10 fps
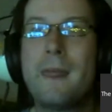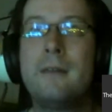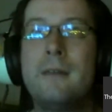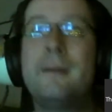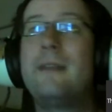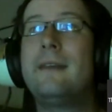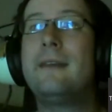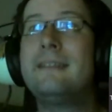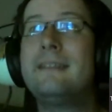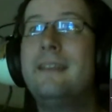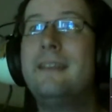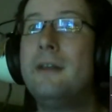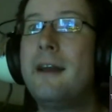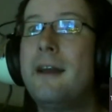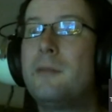But I think it is the
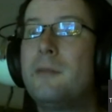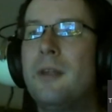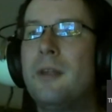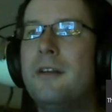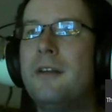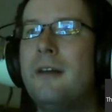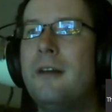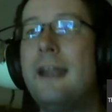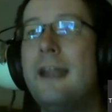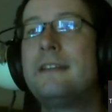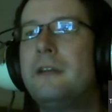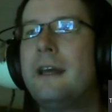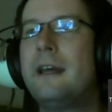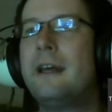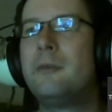only item of plunder, and as the
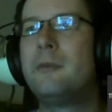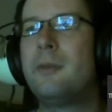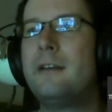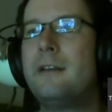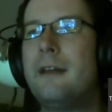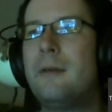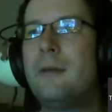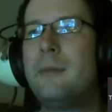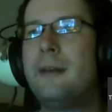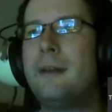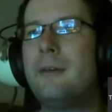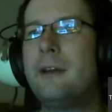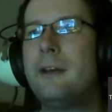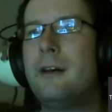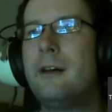only item of plunder, that would mean that
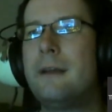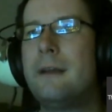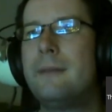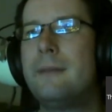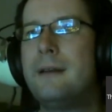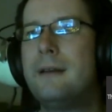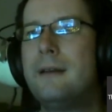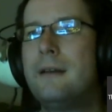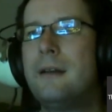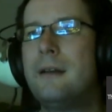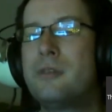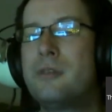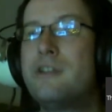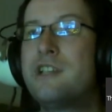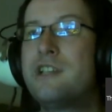we are
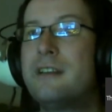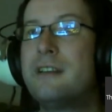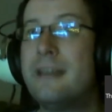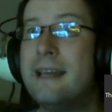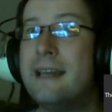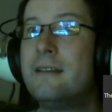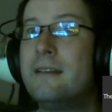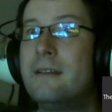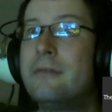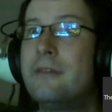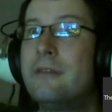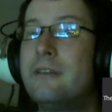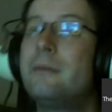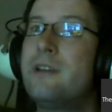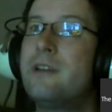approaching the end of this
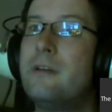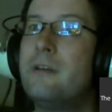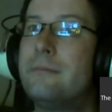week's show.